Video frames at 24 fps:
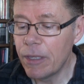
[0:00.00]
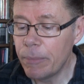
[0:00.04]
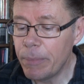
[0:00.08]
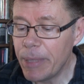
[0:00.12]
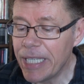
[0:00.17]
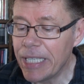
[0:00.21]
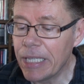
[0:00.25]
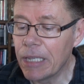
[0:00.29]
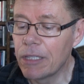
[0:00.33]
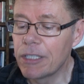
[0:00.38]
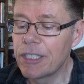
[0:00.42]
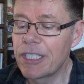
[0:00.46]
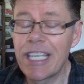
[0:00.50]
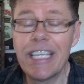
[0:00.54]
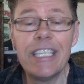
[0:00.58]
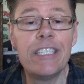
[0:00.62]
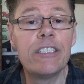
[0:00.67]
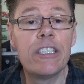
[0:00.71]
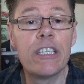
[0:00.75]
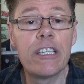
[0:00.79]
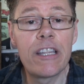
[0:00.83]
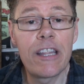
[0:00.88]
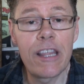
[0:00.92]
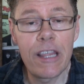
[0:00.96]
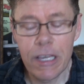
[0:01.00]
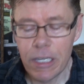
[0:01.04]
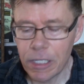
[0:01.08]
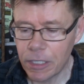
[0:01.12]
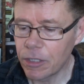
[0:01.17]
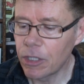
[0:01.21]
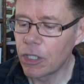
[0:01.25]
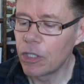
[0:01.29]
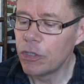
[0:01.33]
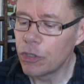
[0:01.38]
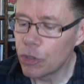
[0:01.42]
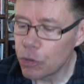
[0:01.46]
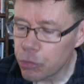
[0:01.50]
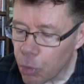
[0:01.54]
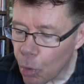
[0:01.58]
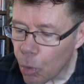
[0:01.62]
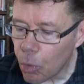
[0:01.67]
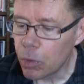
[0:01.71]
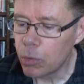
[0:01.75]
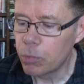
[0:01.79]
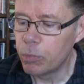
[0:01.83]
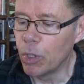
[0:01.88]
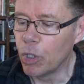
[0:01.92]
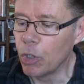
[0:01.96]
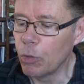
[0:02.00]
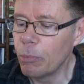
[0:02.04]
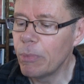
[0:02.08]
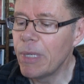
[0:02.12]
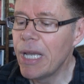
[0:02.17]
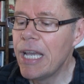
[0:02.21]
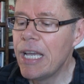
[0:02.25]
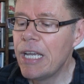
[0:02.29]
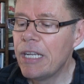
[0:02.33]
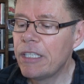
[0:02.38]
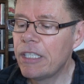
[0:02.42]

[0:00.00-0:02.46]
the Beatles into the control room